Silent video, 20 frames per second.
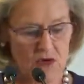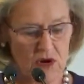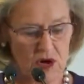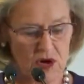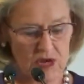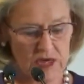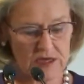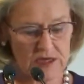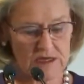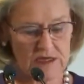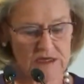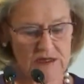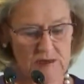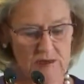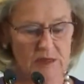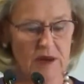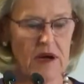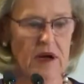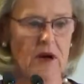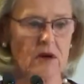who harness
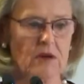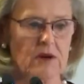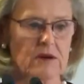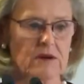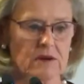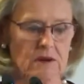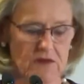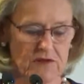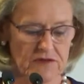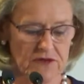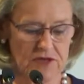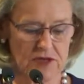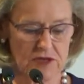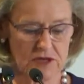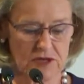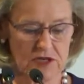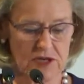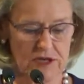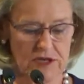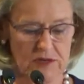the power of
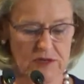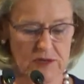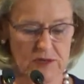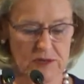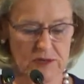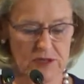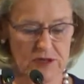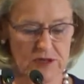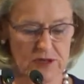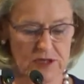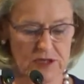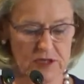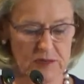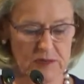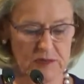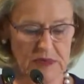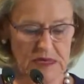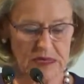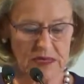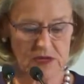social
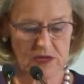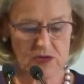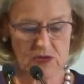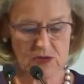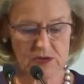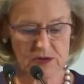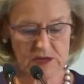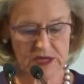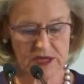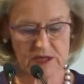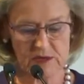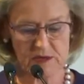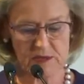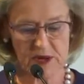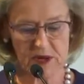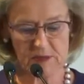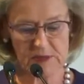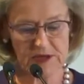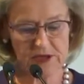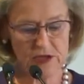entrepreneurship to
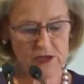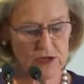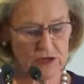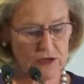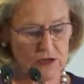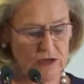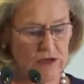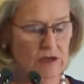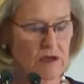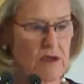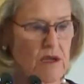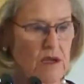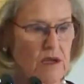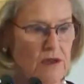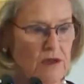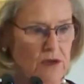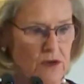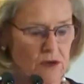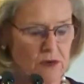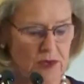create public good
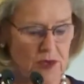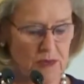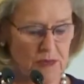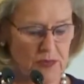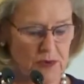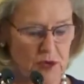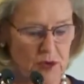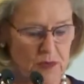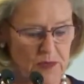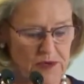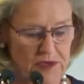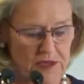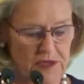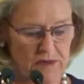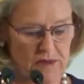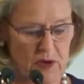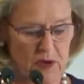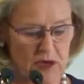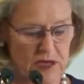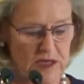through
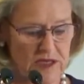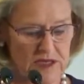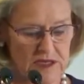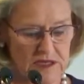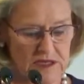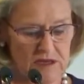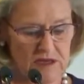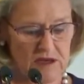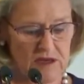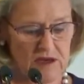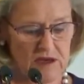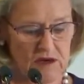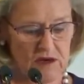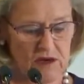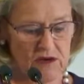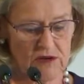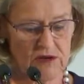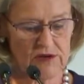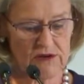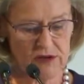appropriate policy
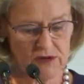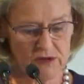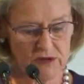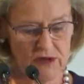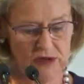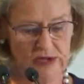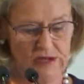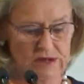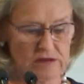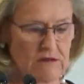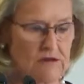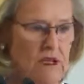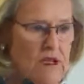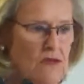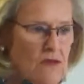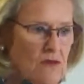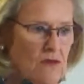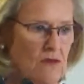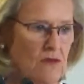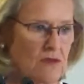or
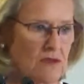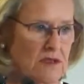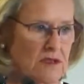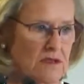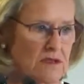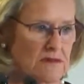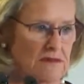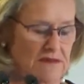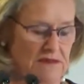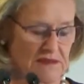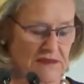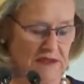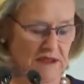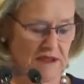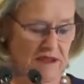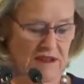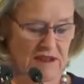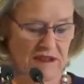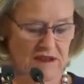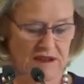regulatory tools.
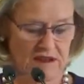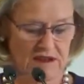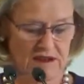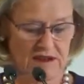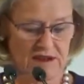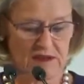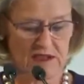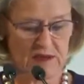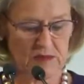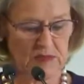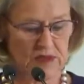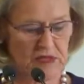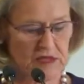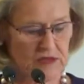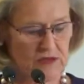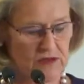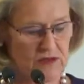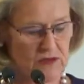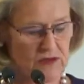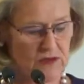Let
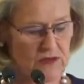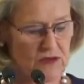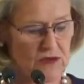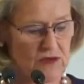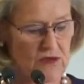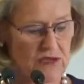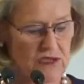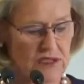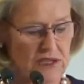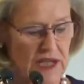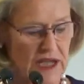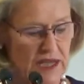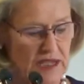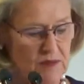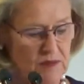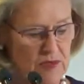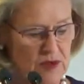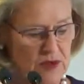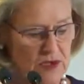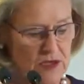me introduce Anne